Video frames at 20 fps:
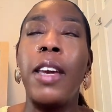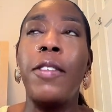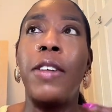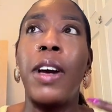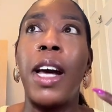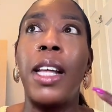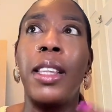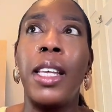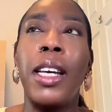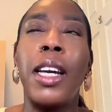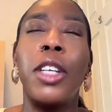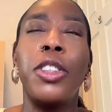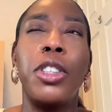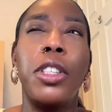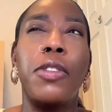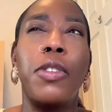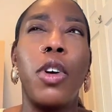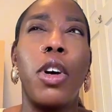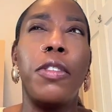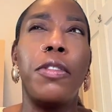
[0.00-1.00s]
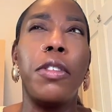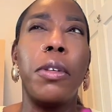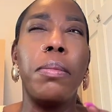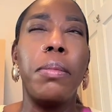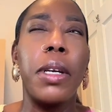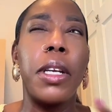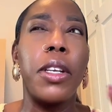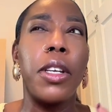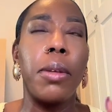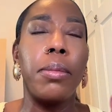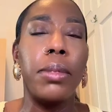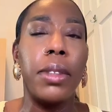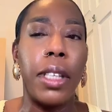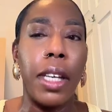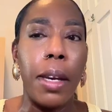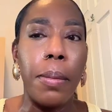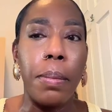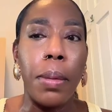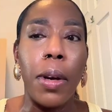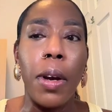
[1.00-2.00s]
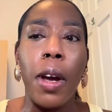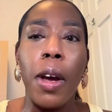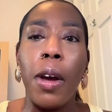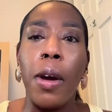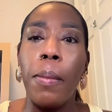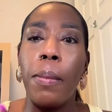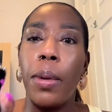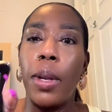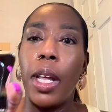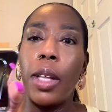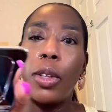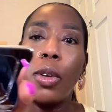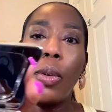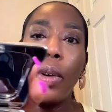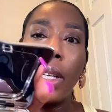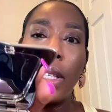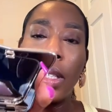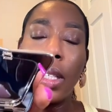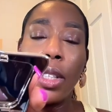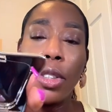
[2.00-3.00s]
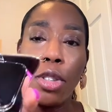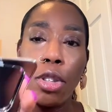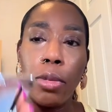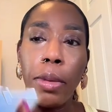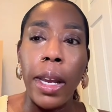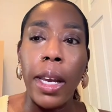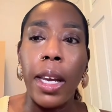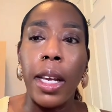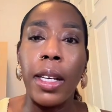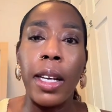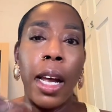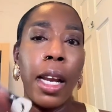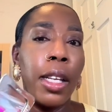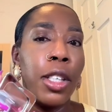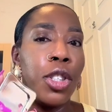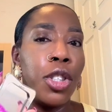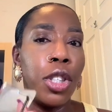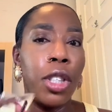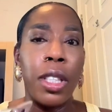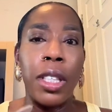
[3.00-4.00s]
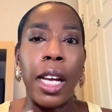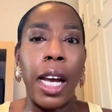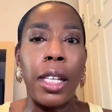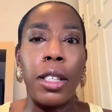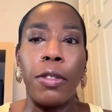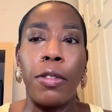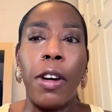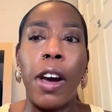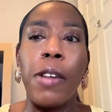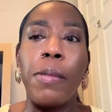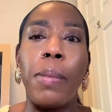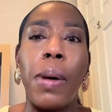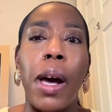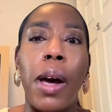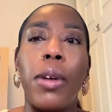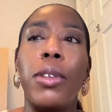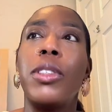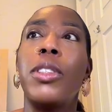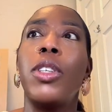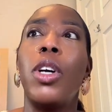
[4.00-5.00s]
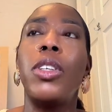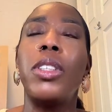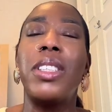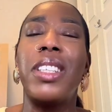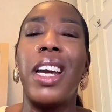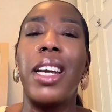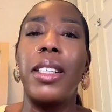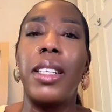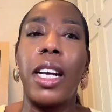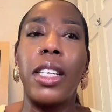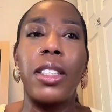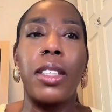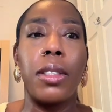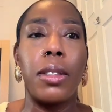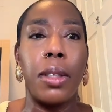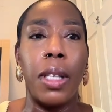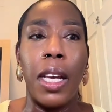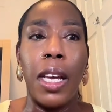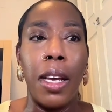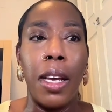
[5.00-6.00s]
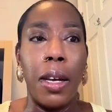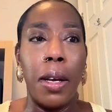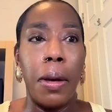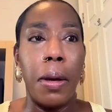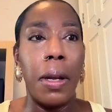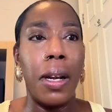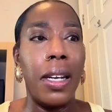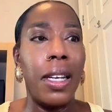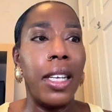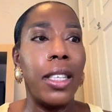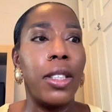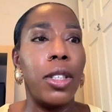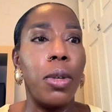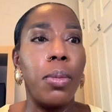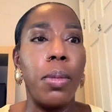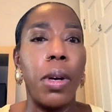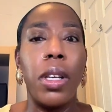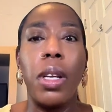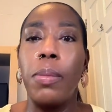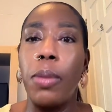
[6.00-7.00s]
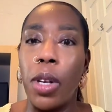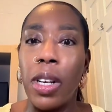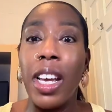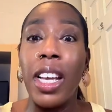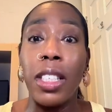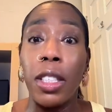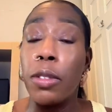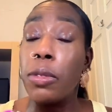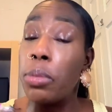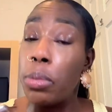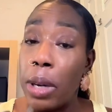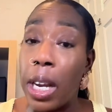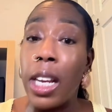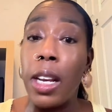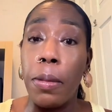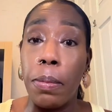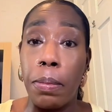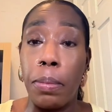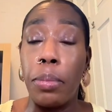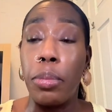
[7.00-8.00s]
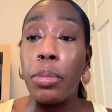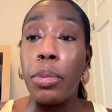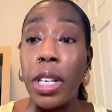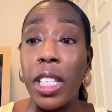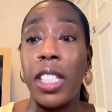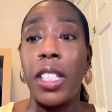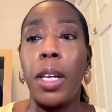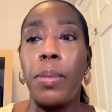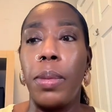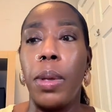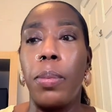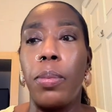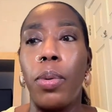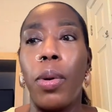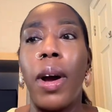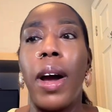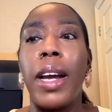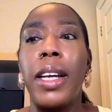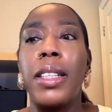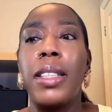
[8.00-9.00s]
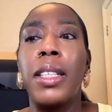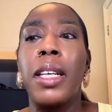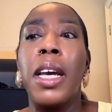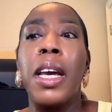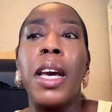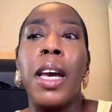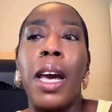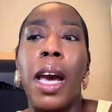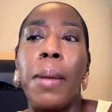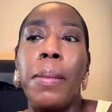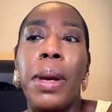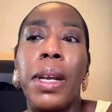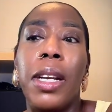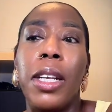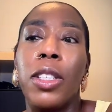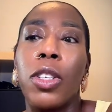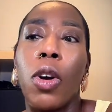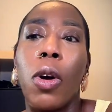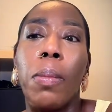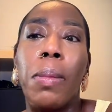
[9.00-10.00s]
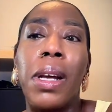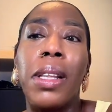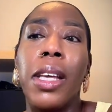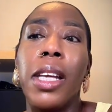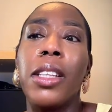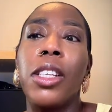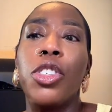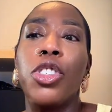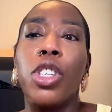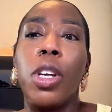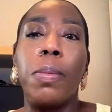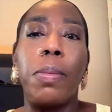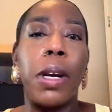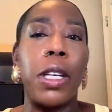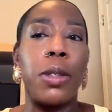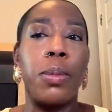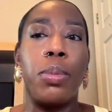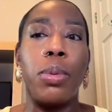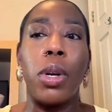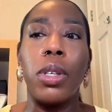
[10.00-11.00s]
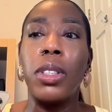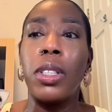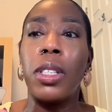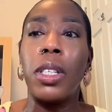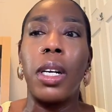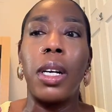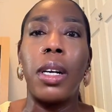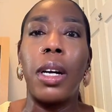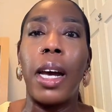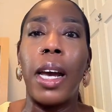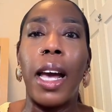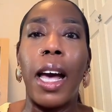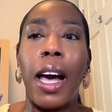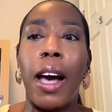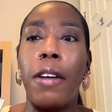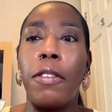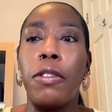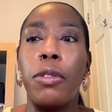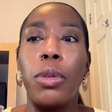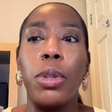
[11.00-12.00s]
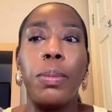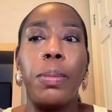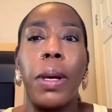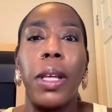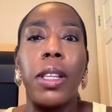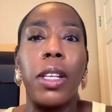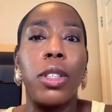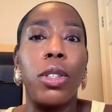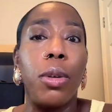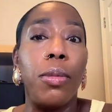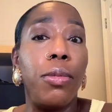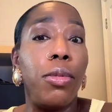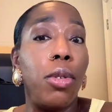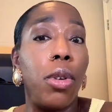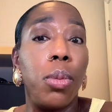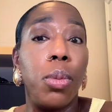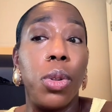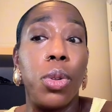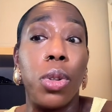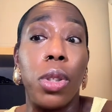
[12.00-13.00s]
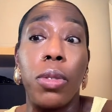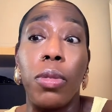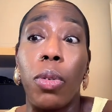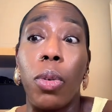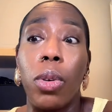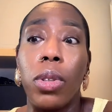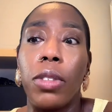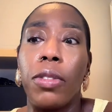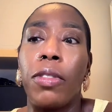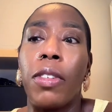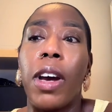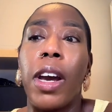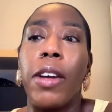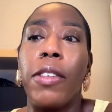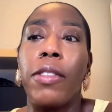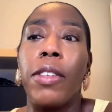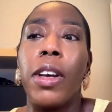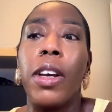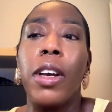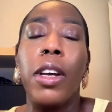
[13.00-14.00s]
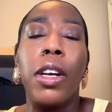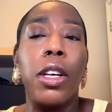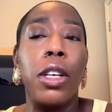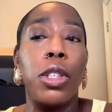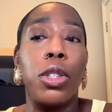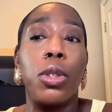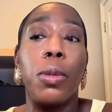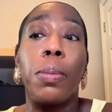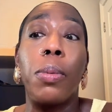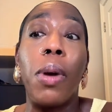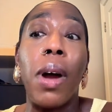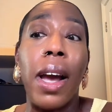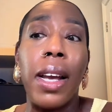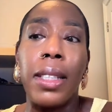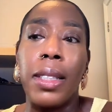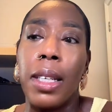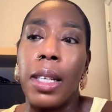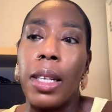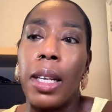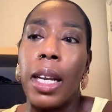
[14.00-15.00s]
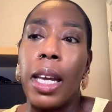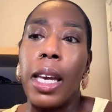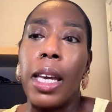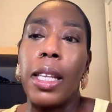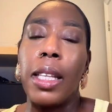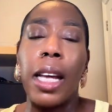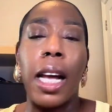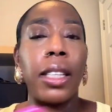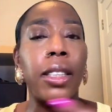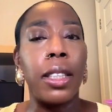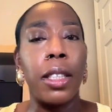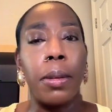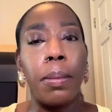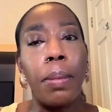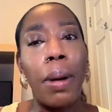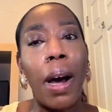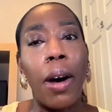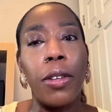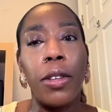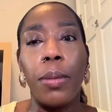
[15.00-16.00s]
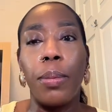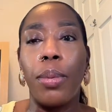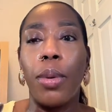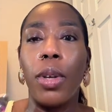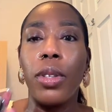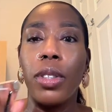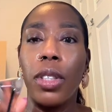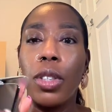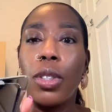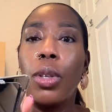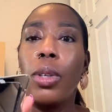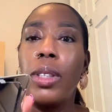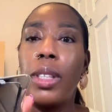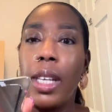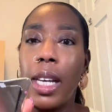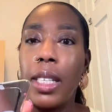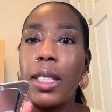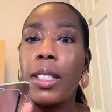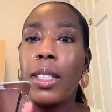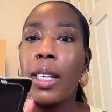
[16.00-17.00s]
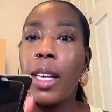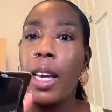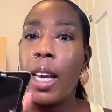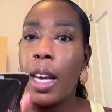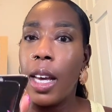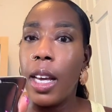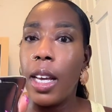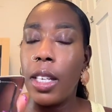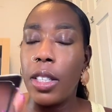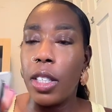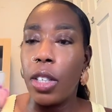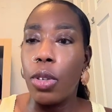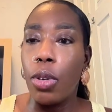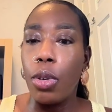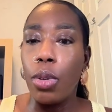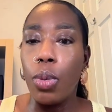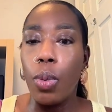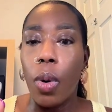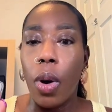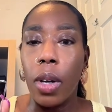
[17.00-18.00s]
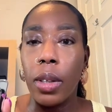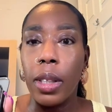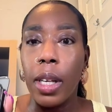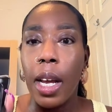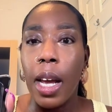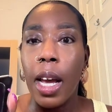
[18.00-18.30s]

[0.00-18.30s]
I think I should have gone for medium deep, but I thought it's intriguing, and it's just £35. Not saying that's little money, but it's really reasonably priced. I mean, I think the cheapest bronzer I have would be the Tom Ford, which was 4 to 5. Surprisingly, that's the powder bronzer, so this is a good one.